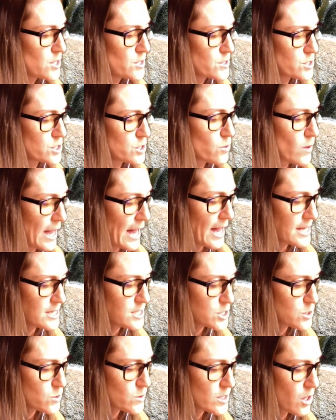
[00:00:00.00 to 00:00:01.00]
To add
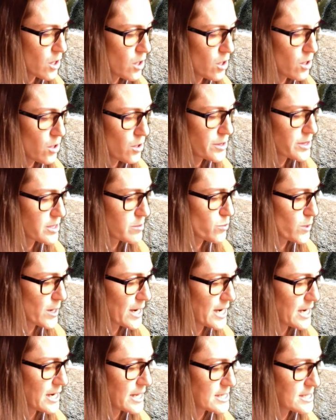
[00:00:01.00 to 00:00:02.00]
to it all, the
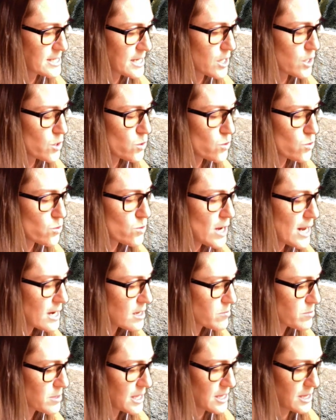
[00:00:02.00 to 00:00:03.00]
brain is
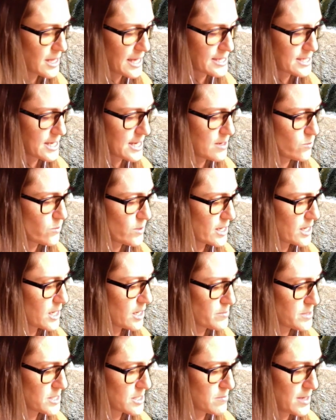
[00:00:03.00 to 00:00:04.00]
incredibly lazy when it
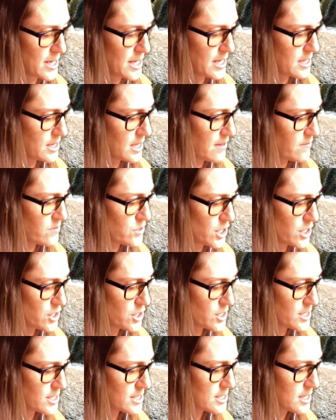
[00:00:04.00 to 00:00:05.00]
comes to making life
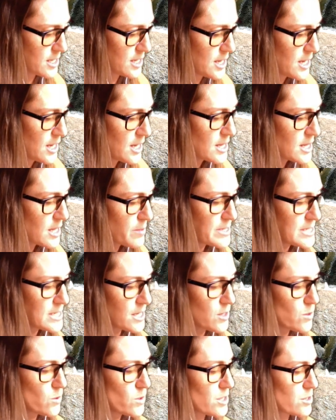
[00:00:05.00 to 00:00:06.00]
changes. Let me tell
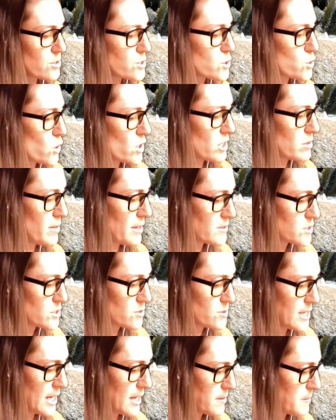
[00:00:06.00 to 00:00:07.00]
you a little story about
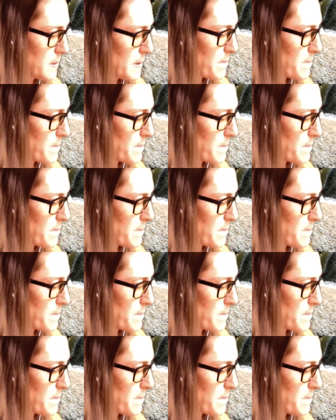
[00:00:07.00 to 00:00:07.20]
Suzanne.